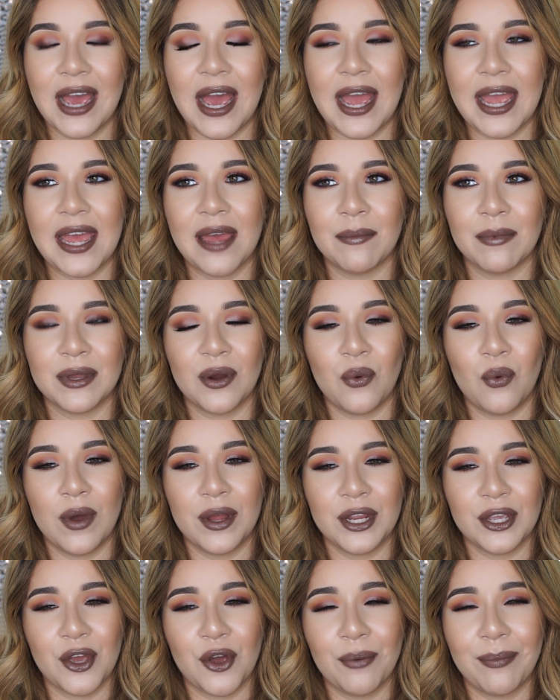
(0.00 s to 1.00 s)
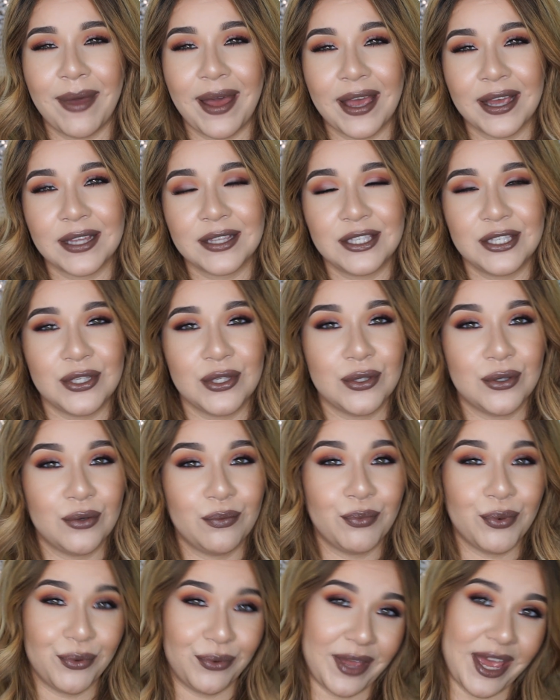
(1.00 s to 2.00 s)
I am going to want to go back to
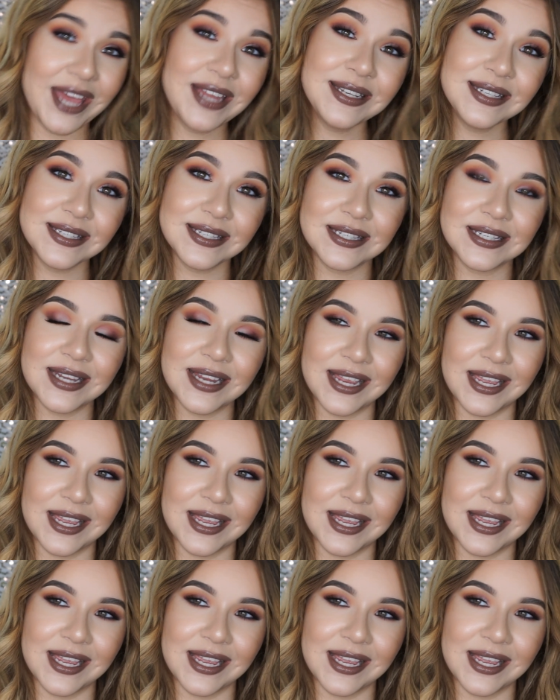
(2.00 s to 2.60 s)
brunette,